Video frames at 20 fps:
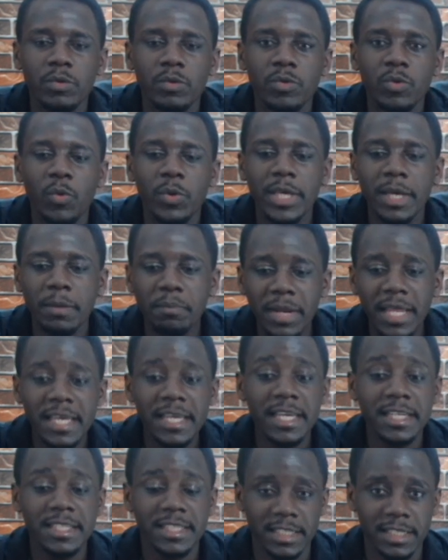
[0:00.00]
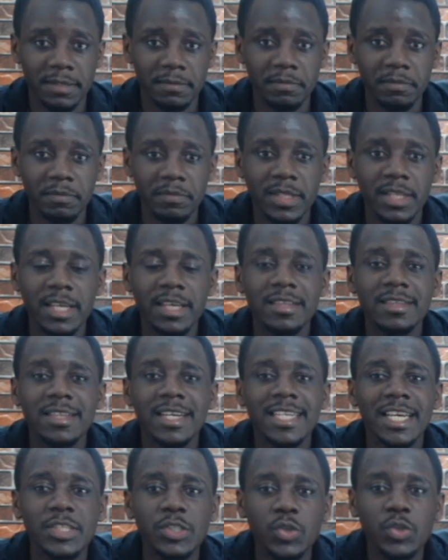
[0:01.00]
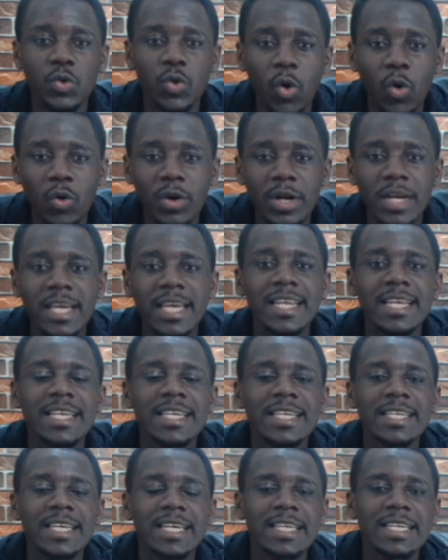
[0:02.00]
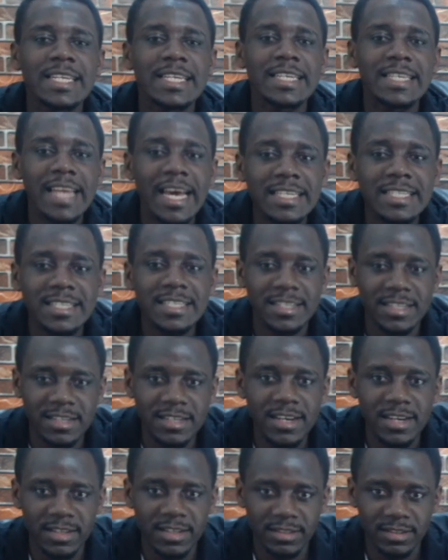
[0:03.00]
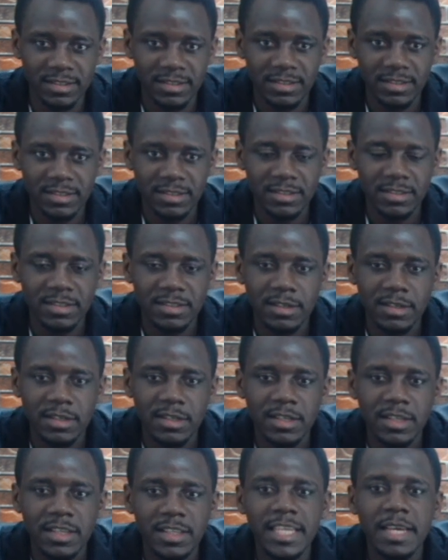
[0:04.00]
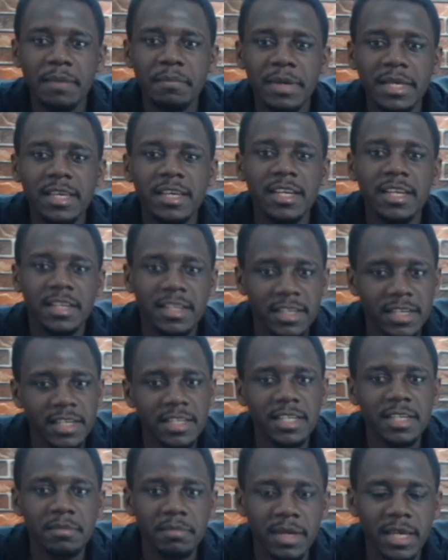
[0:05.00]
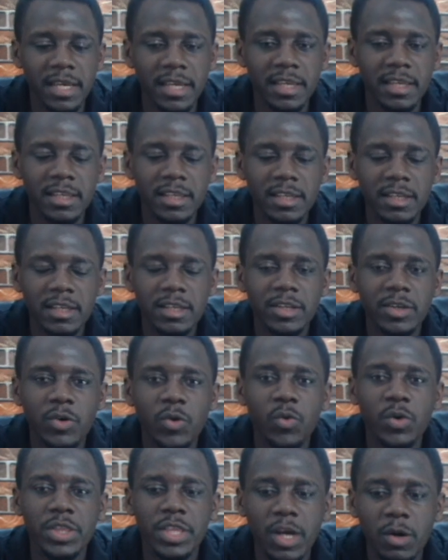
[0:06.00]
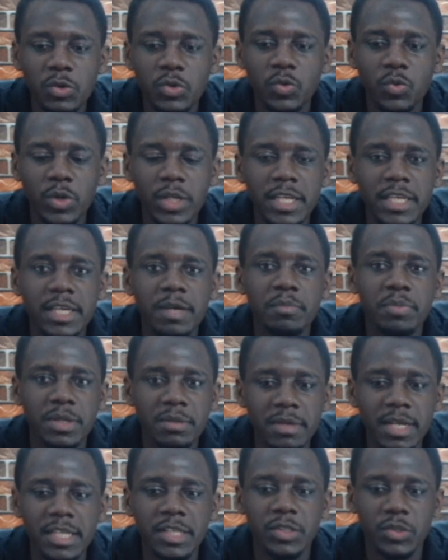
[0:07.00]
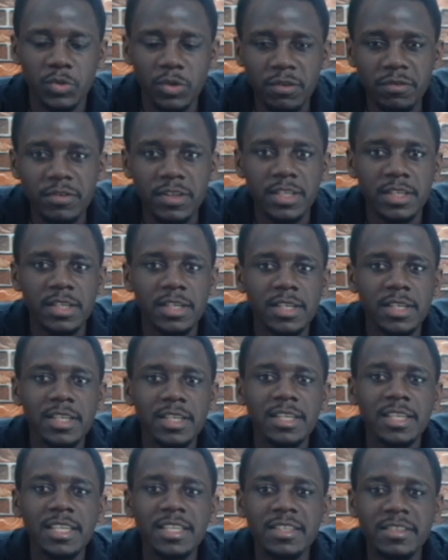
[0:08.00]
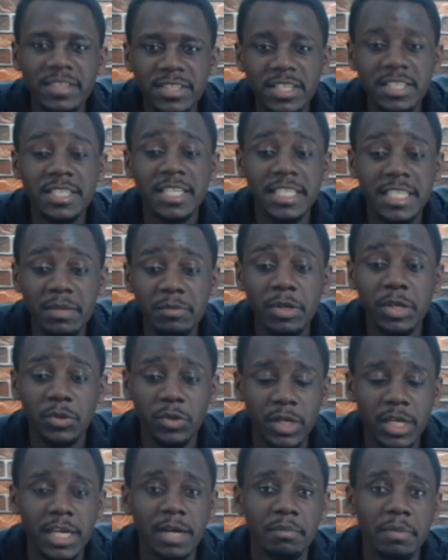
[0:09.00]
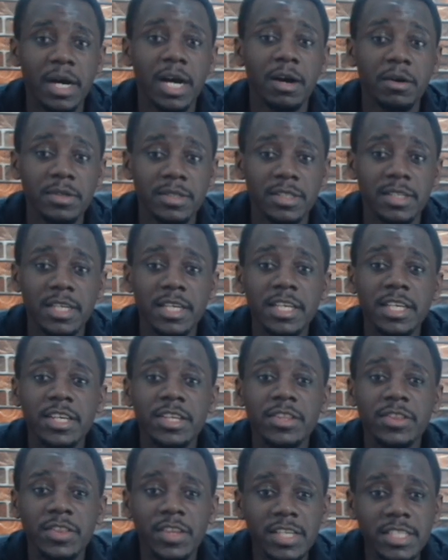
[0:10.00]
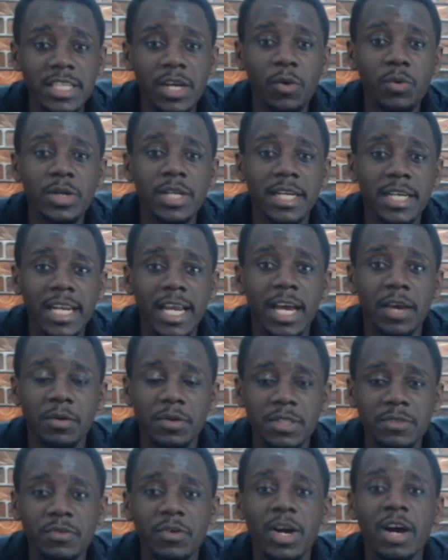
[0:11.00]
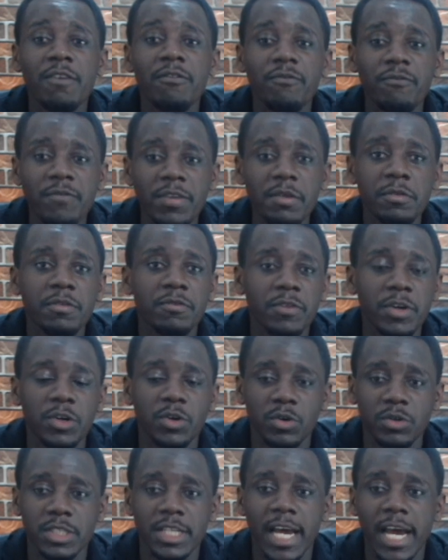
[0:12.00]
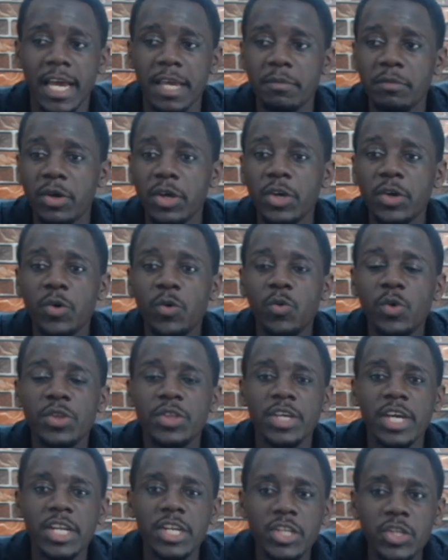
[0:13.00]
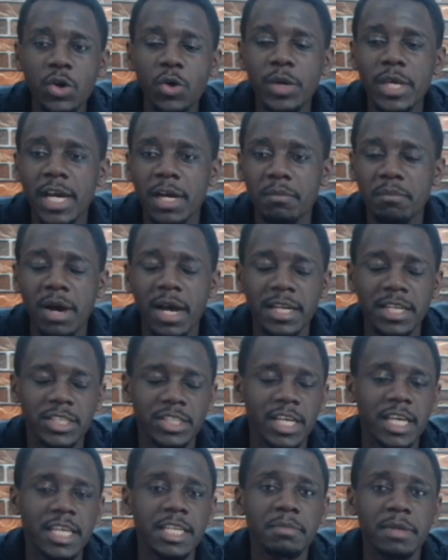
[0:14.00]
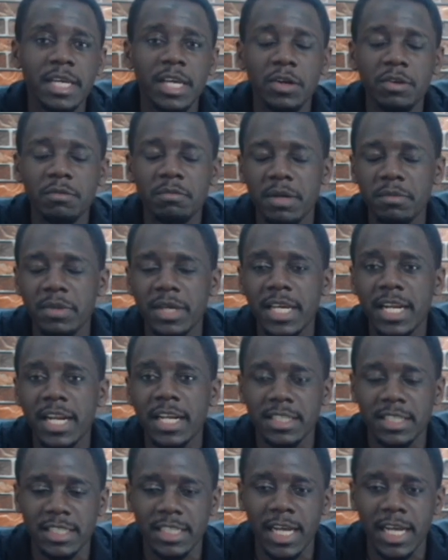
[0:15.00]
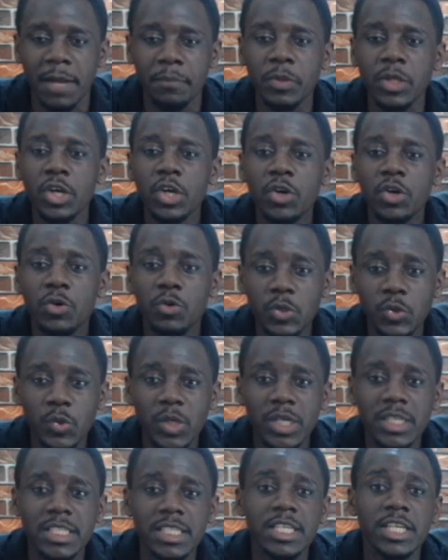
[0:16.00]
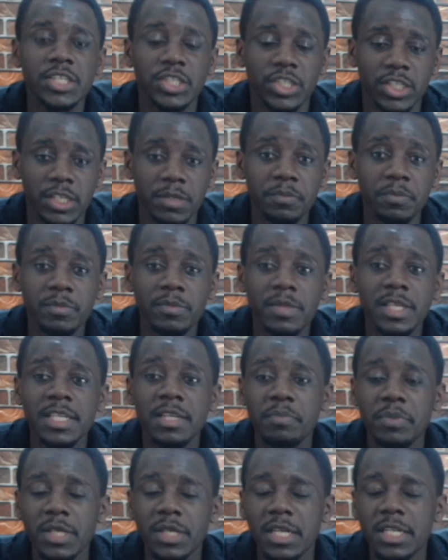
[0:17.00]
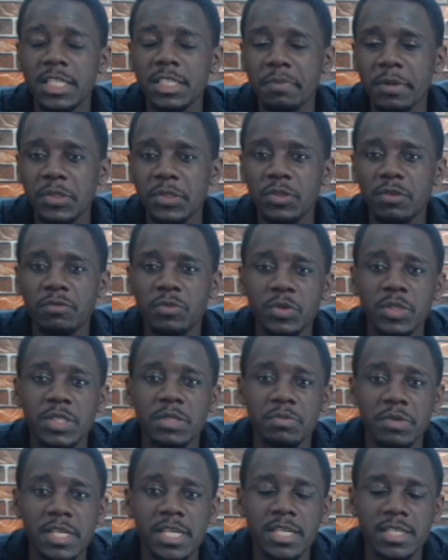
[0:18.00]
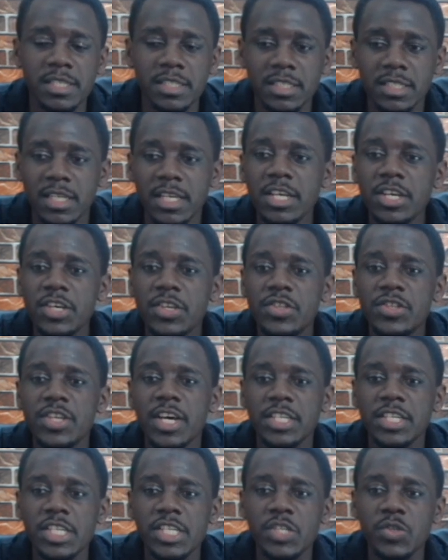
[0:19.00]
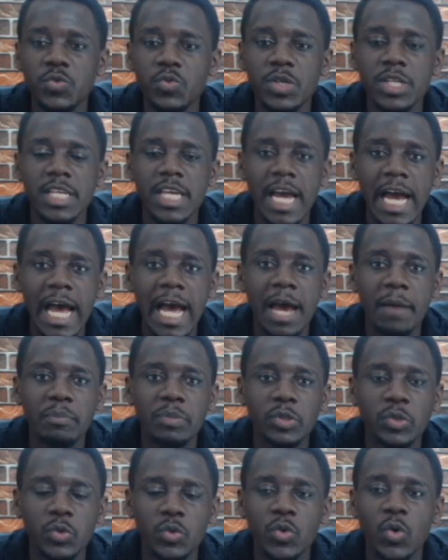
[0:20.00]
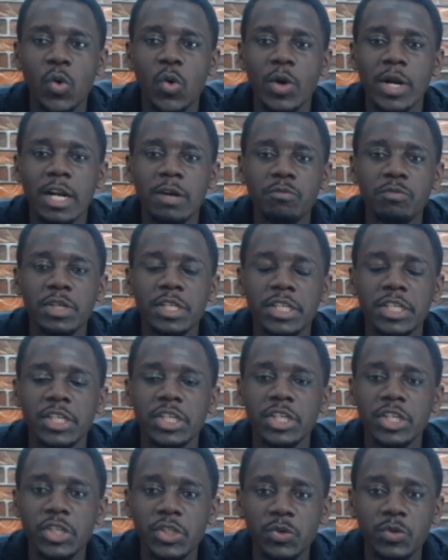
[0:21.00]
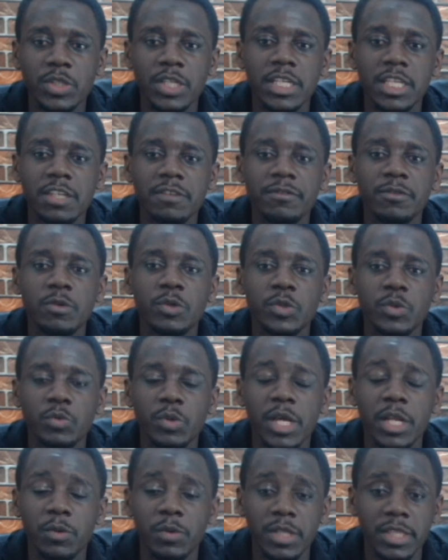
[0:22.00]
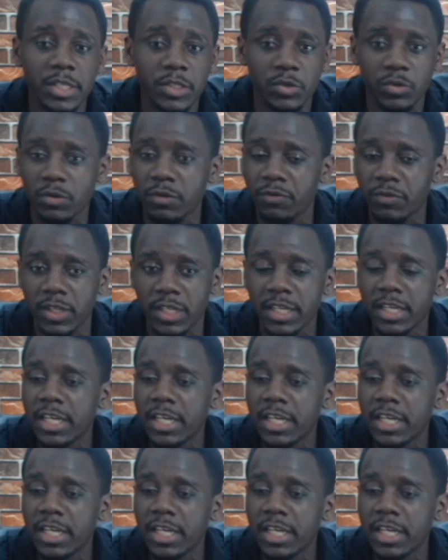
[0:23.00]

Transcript: We are playing a team that has gone 19 years. They are making a decade in May without winning a Premier League trophy. This is the team we are talking about. These are wounded lions for a very long time, with a new young manager in Mikel Arteta constructing a team in a space of 2-3 years that is really up to go on and really do the needful to really win the trophy.